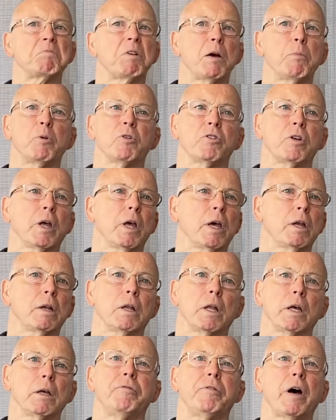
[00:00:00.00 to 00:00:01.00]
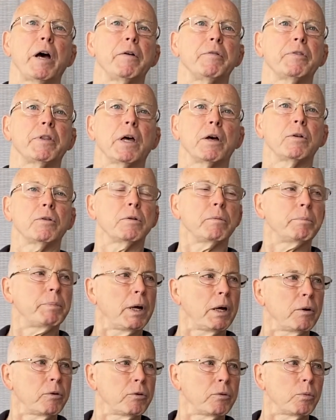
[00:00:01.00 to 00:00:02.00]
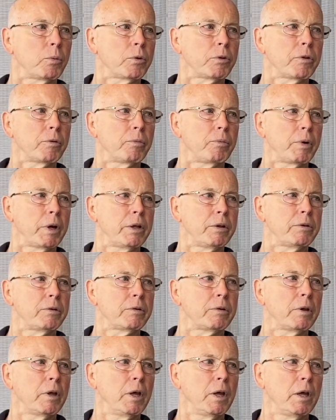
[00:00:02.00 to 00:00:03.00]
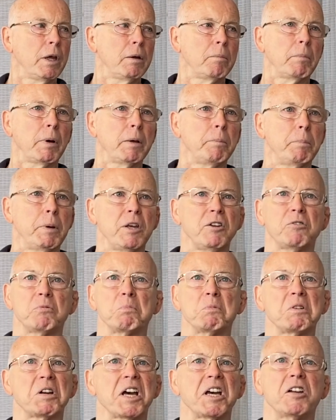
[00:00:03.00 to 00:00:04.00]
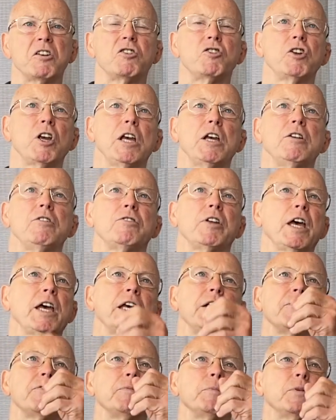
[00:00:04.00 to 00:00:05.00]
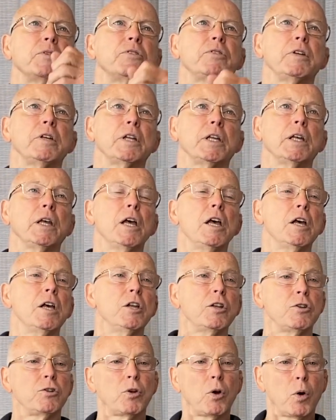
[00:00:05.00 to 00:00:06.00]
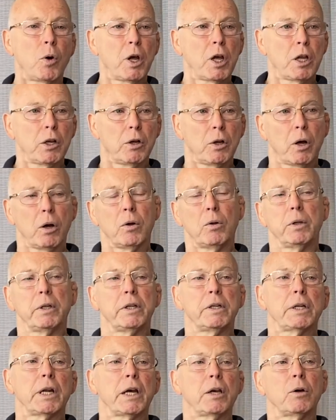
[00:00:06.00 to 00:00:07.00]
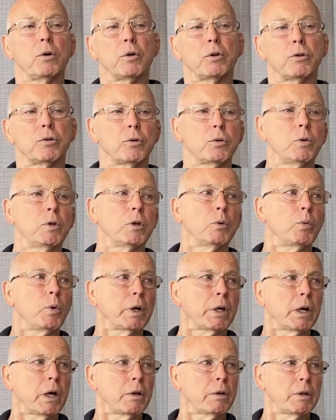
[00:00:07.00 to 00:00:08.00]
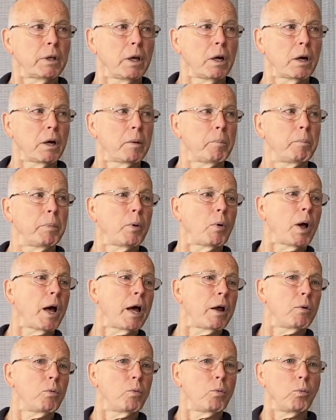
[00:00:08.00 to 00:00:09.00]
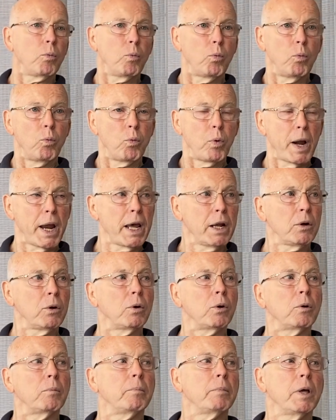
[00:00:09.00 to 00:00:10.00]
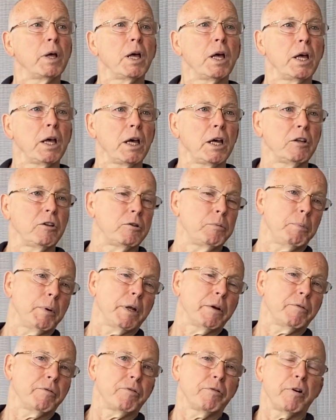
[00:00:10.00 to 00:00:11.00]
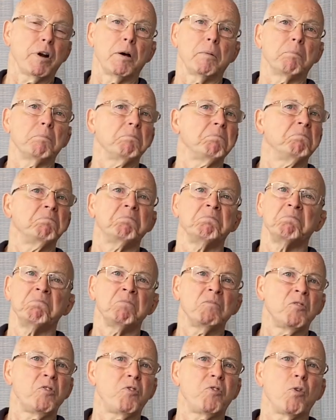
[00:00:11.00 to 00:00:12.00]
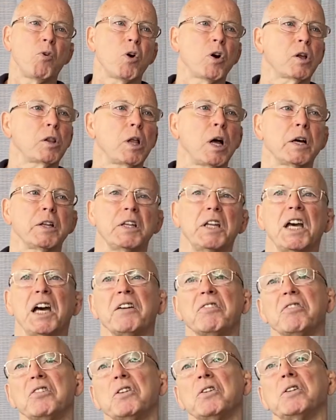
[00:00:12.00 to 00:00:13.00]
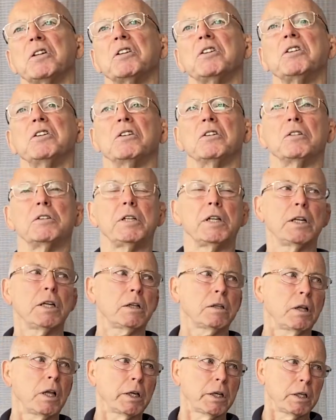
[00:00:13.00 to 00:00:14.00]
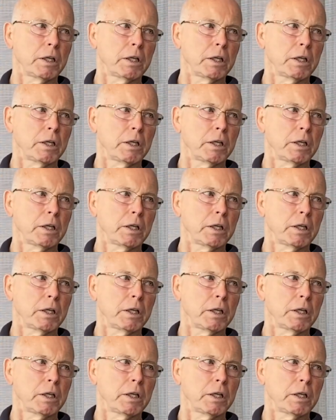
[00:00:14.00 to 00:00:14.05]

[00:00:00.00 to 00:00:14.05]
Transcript: must have had 5,000 pounds worth of weights in my basement. I had chains hanging from the ceiling. So not only did I go to school and work out there, but I ran home and spent from 4 o'clock in the afternoon until 10 o'clock.